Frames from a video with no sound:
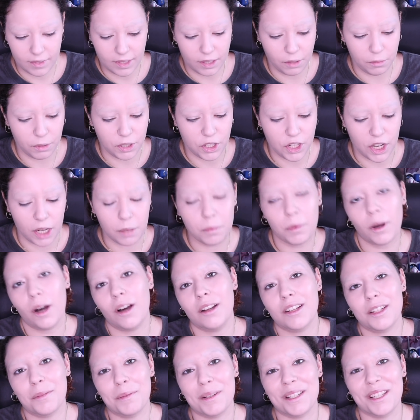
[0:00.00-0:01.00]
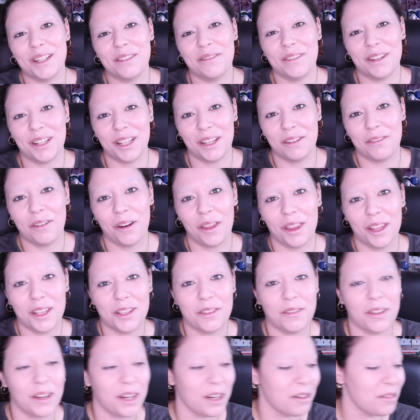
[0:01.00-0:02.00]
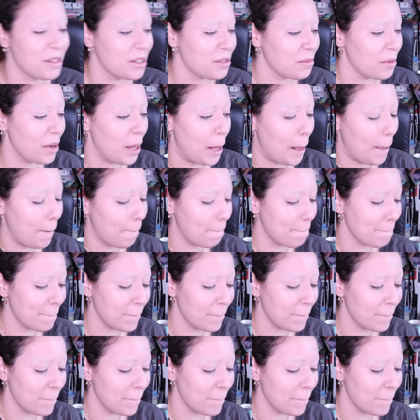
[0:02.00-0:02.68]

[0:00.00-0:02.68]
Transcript: which I bought specifically for this video as well.